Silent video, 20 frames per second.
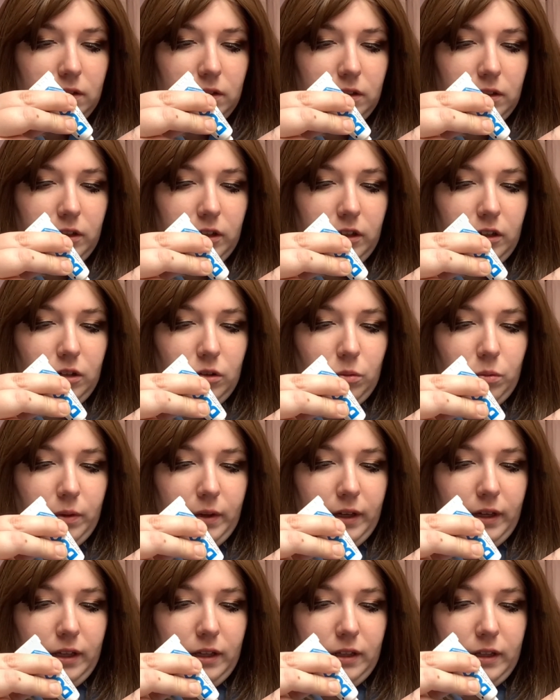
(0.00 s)
in a
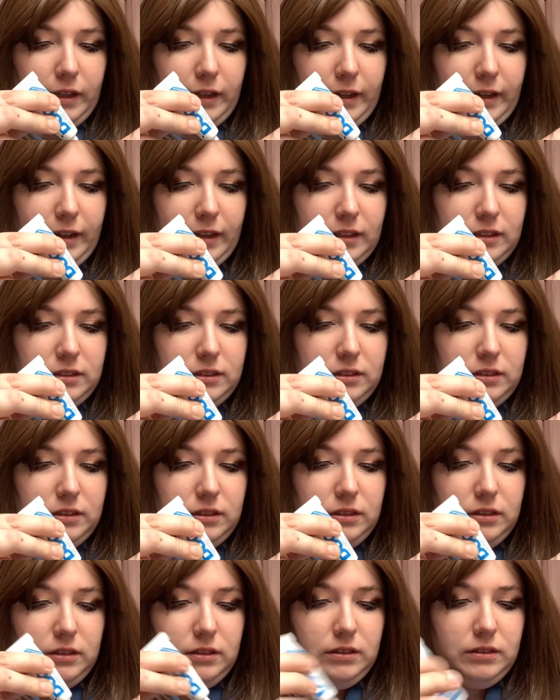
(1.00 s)
way that
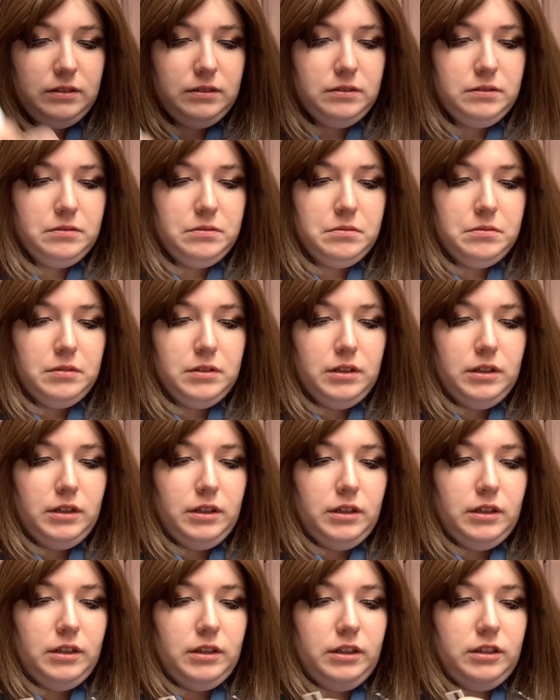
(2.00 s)

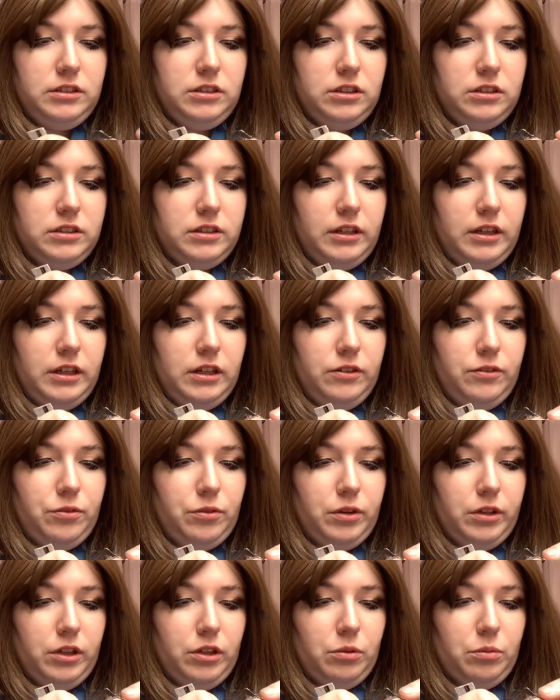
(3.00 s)
this is kind of
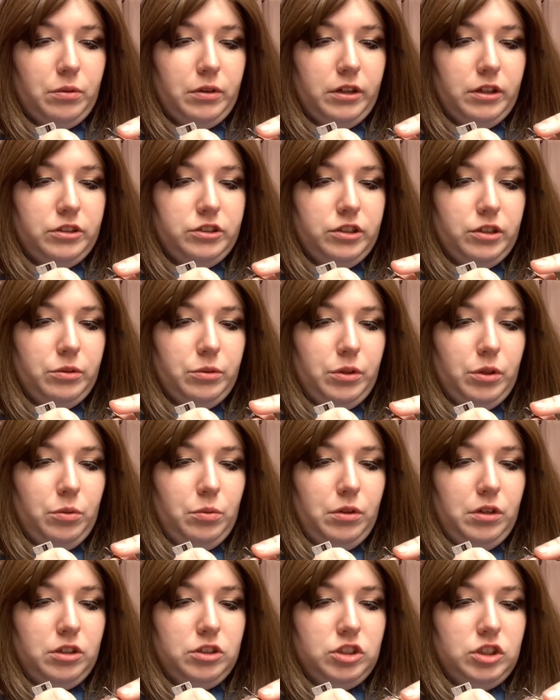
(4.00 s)
what you want to do. You
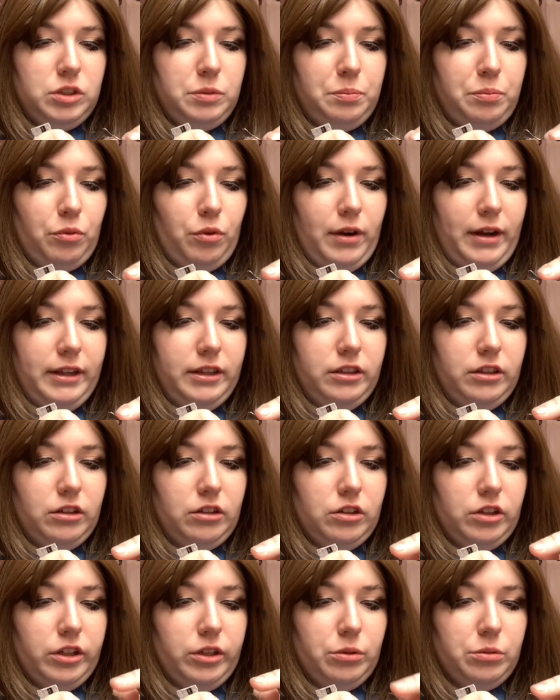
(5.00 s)
want to spread the
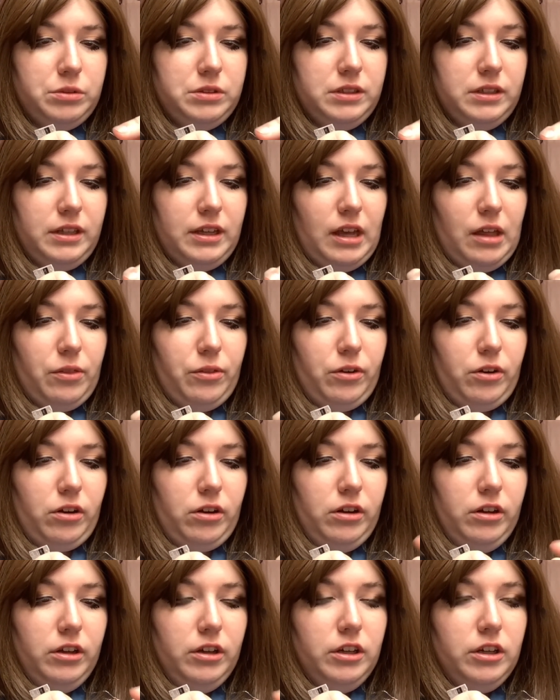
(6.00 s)
glue together.
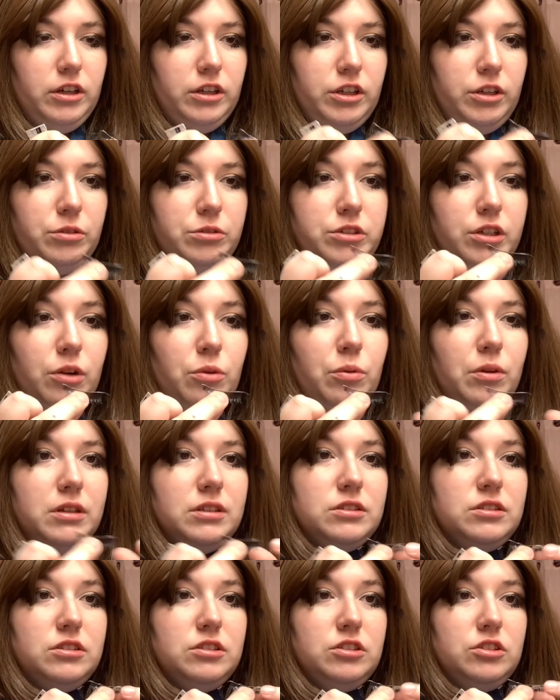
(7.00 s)
You don't
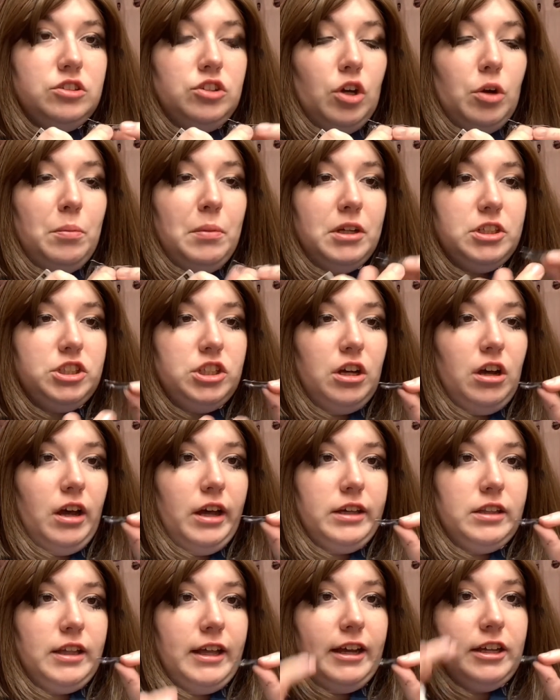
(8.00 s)
want so much
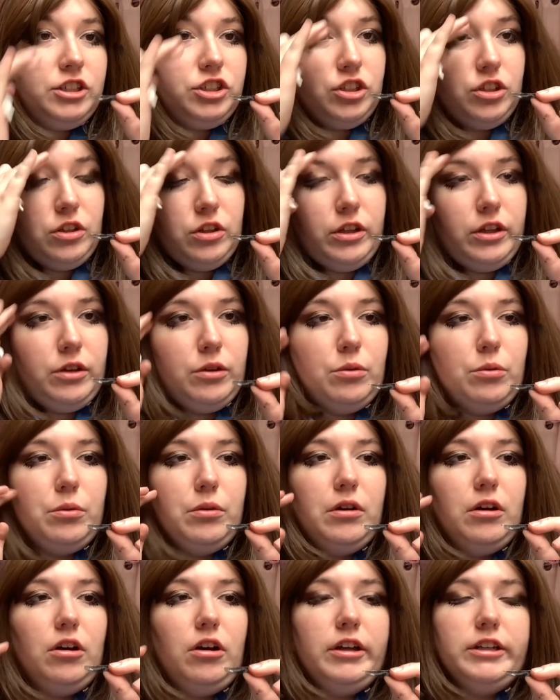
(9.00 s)
eyelash glue
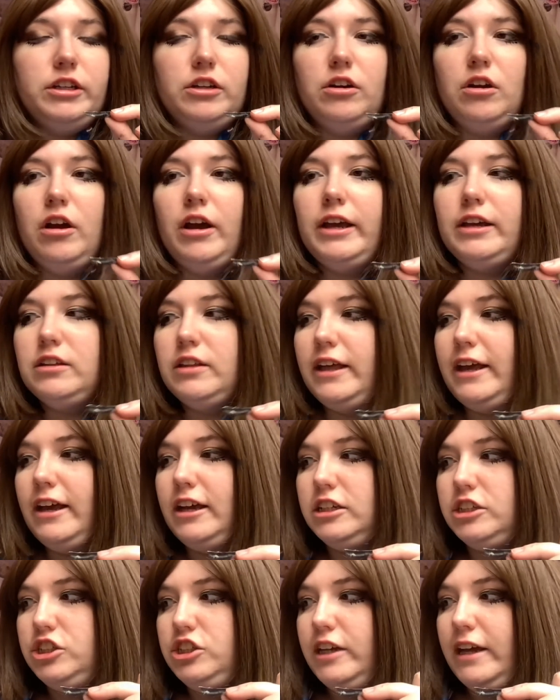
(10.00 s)
on your
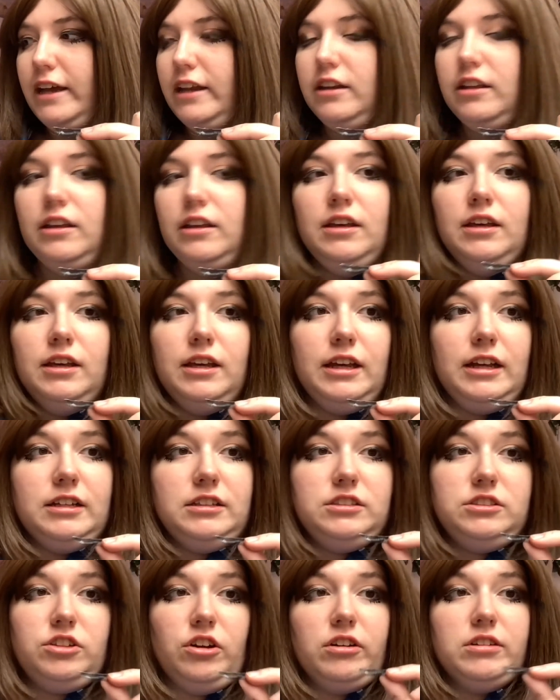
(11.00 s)
eyelash that it
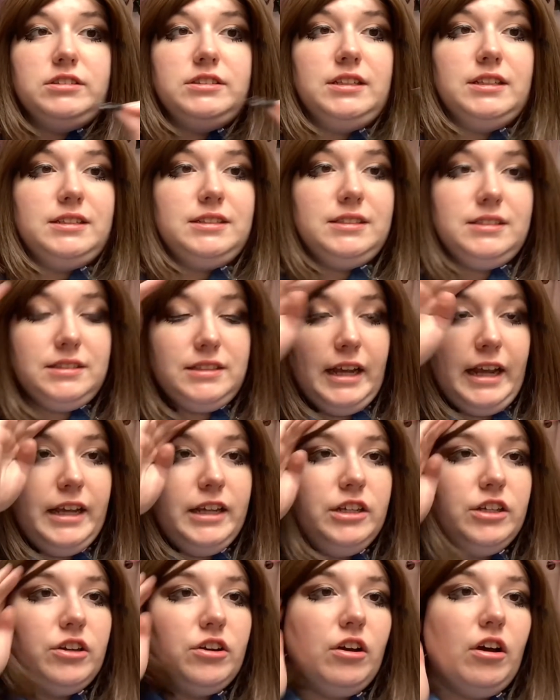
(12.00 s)
starts to
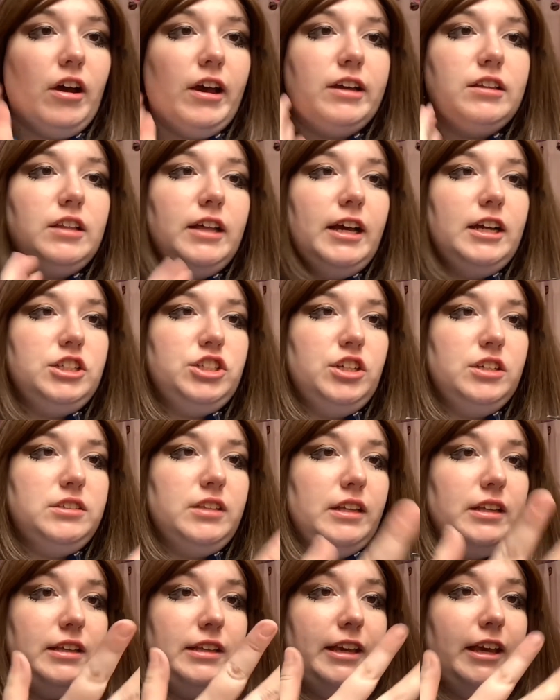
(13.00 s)
stain your eyelashes
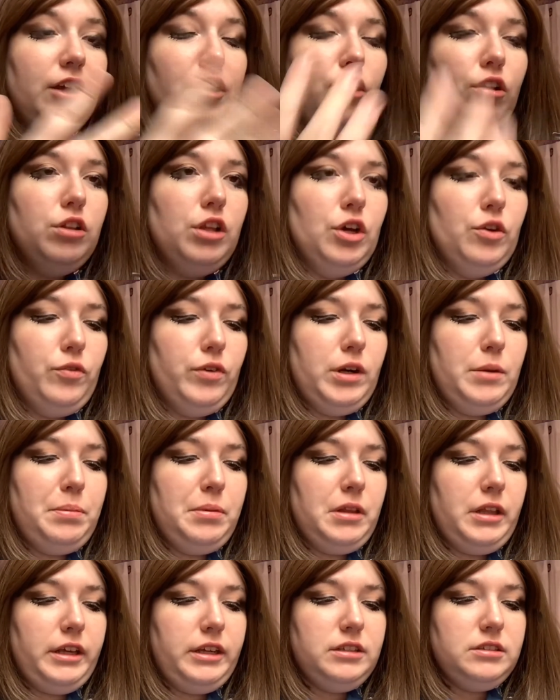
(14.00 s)
and get all over the
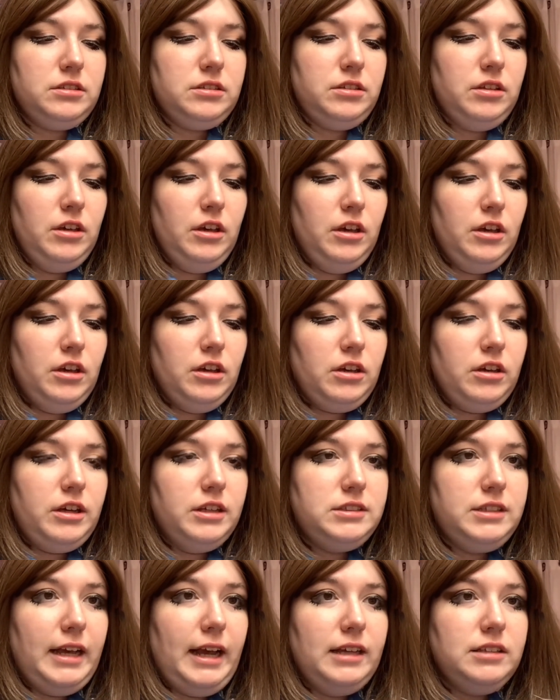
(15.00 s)
place,
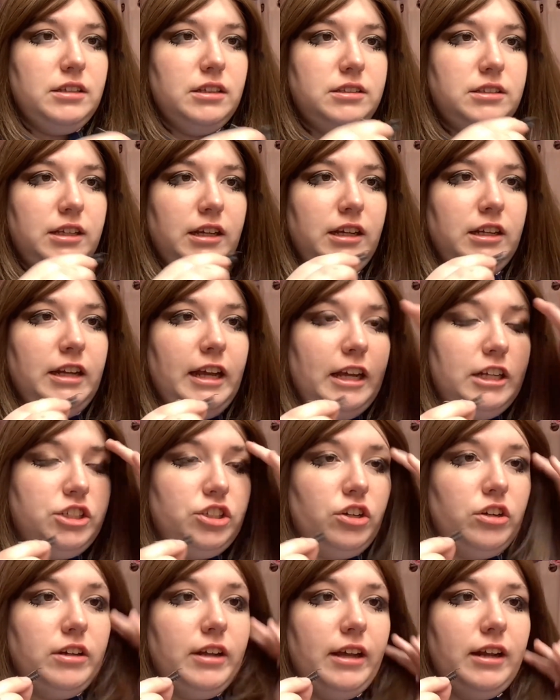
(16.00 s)
because as a
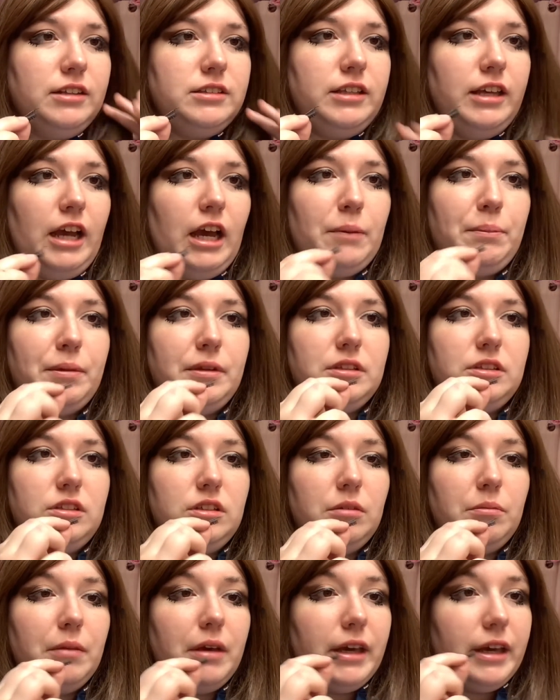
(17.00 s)
teenager that has happened
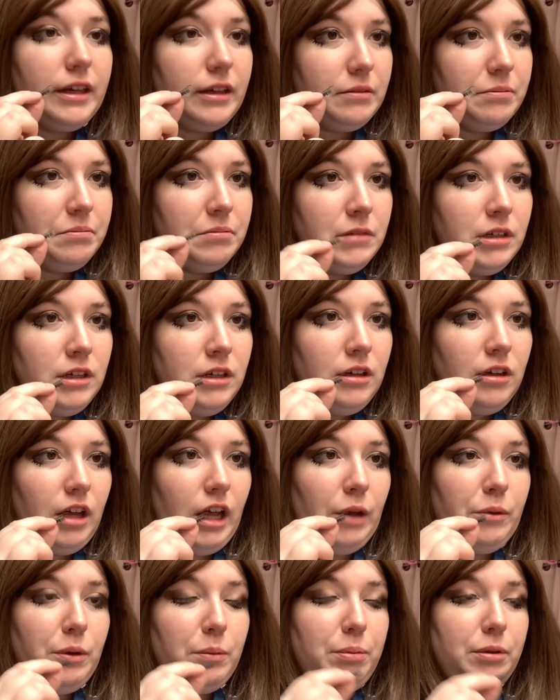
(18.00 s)
to me.
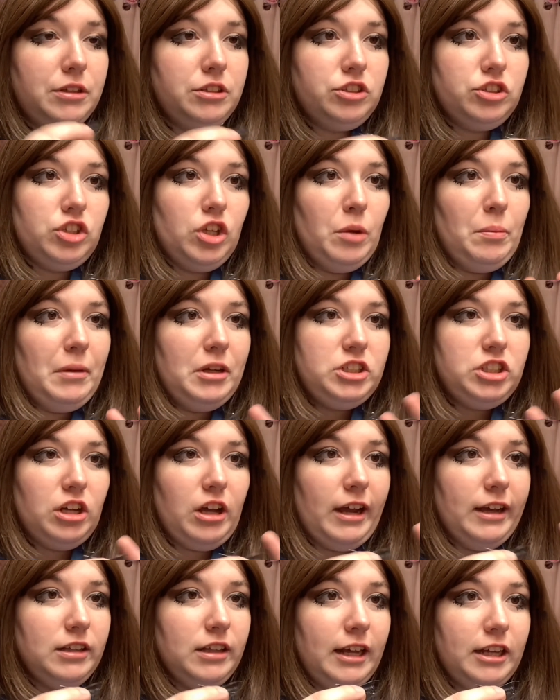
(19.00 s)
I would put so much
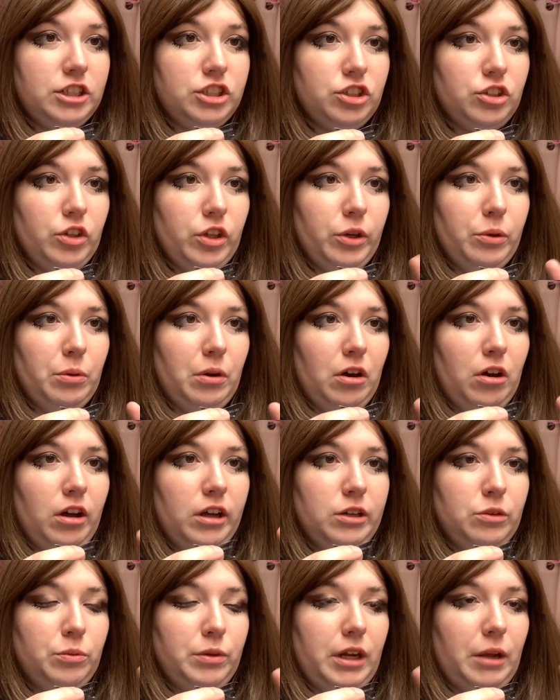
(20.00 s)
eyelash glue
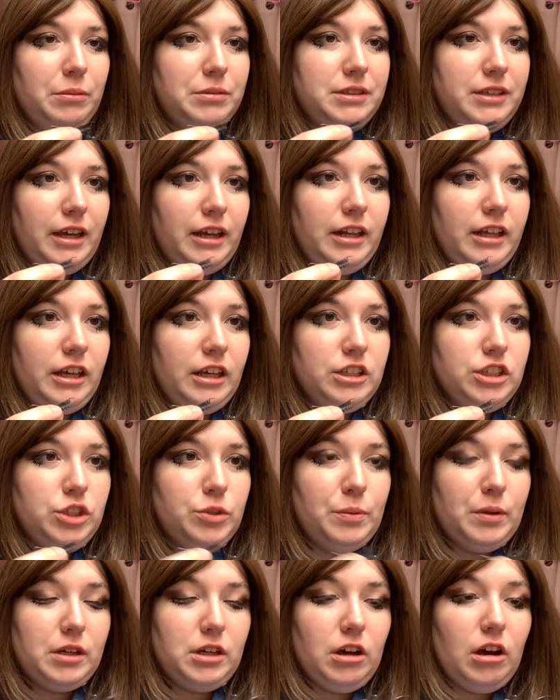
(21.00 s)
on when I was getting
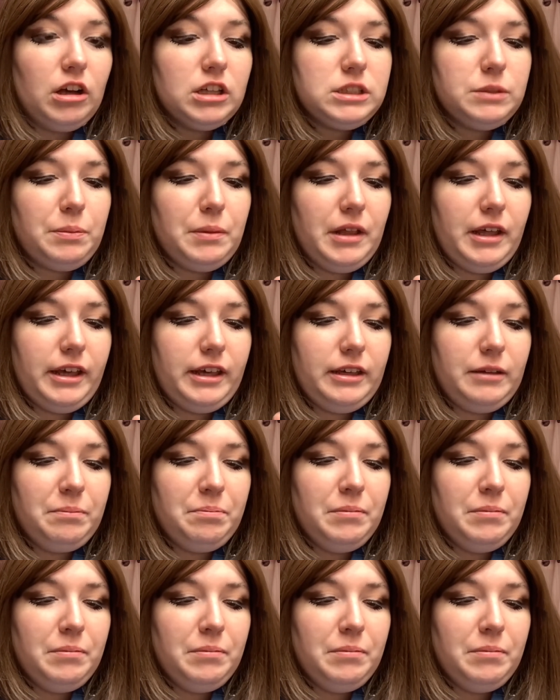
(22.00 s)
into a cosplay,